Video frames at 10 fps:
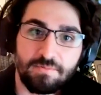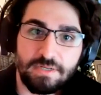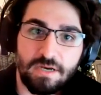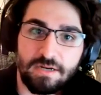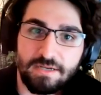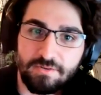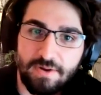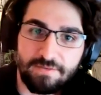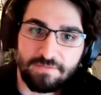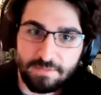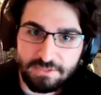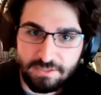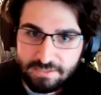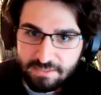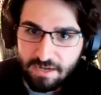but we got a grant from a
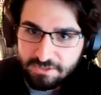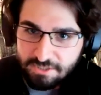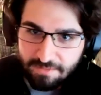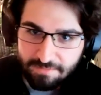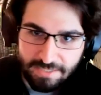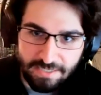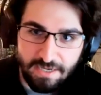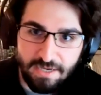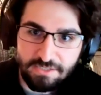certain technology company